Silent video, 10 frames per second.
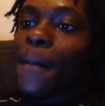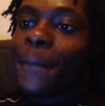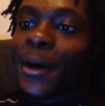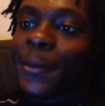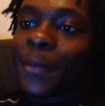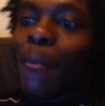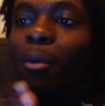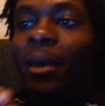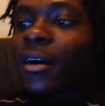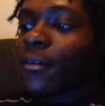But I'm
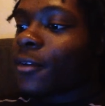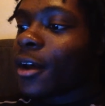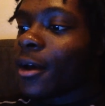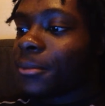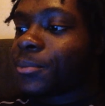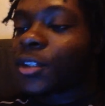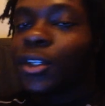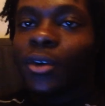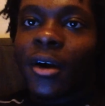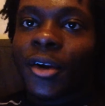gonna make up for that,
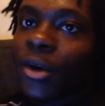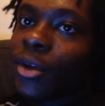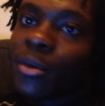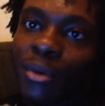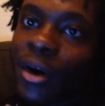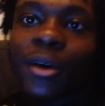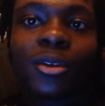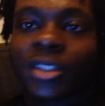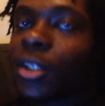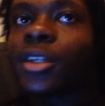because you already know your boy
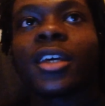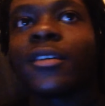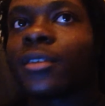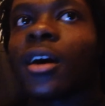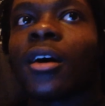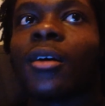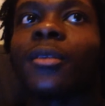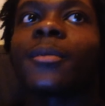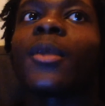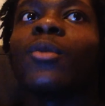gonna still give
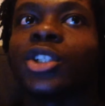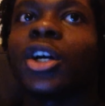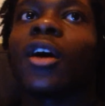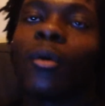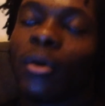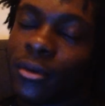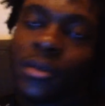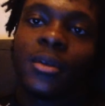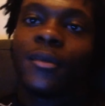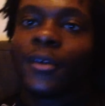y'all what y'all want.
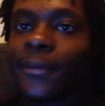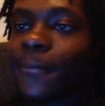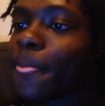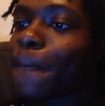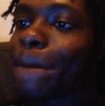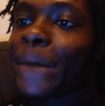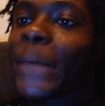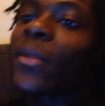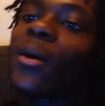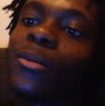You feel me?
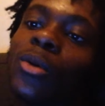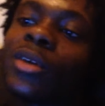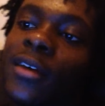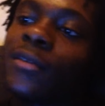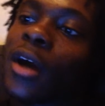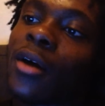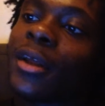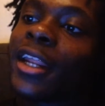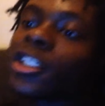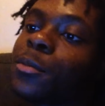I'm gonna give y'all
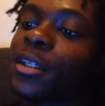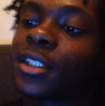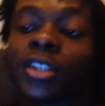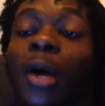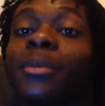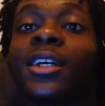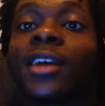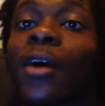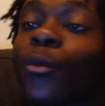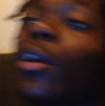that explicit. So I'm gonna tell
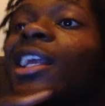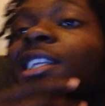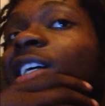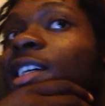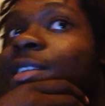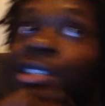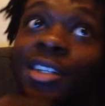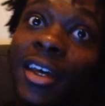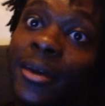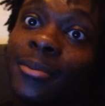y'all what I did
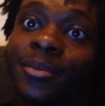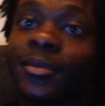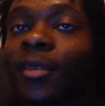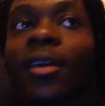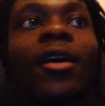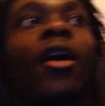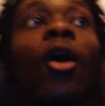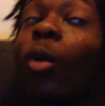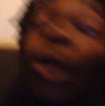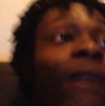today.
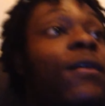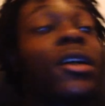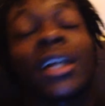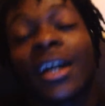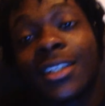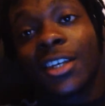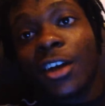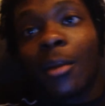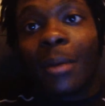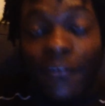Oh, first I gotta tell
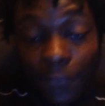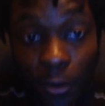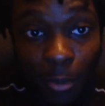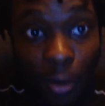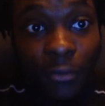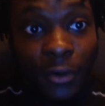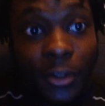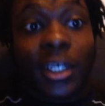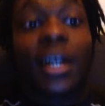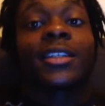y'all about football
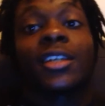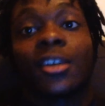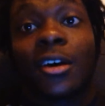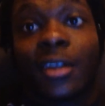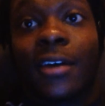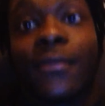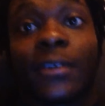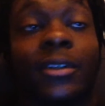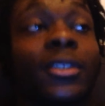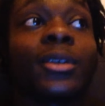first. I gotta tell y'all that
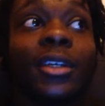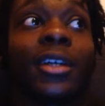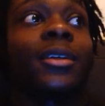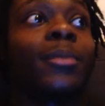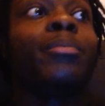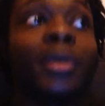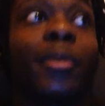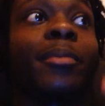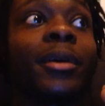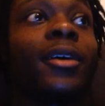first. So yeah, be
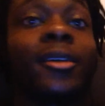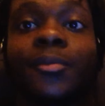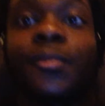prepared.